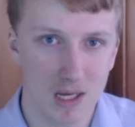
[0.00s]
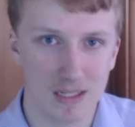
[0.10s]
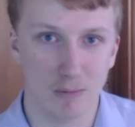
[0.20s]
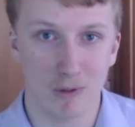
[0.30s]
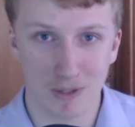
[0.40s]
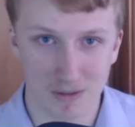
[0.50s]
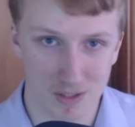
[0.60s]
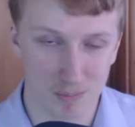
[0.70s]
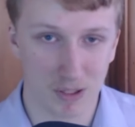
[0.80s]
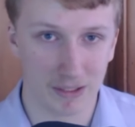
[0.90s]
Now, well done to
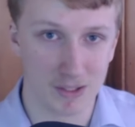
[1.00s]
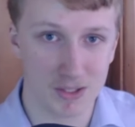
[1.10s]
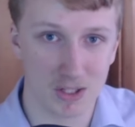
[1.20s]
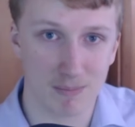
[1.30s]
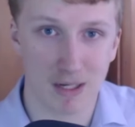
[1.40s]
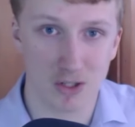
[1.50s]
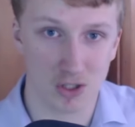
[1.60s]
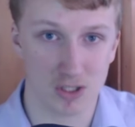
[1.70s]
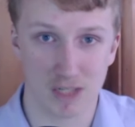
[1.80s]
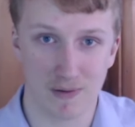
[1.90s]
the players, to the
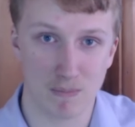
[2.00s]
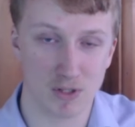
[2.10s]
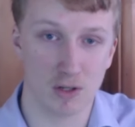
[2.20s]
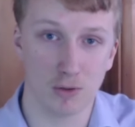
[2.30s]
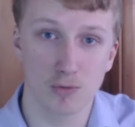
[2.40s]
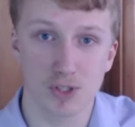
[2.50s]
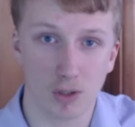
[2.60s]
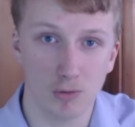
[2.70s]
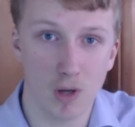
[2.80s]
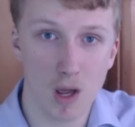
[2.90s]
manager at Southampton, and
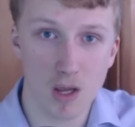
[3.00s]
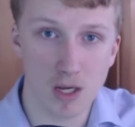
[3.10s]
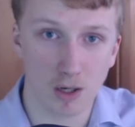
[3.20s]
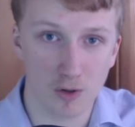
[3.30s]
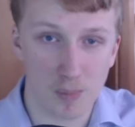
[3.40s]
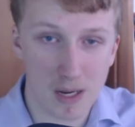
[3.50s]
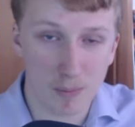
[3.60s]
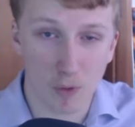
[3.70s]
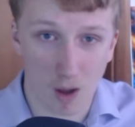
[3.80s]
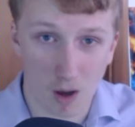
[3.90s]
also, you know, the
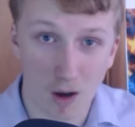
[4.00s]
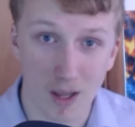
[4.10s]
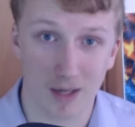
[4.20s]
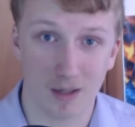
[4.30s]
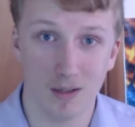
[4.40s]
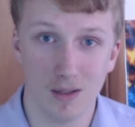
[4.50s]
people that hire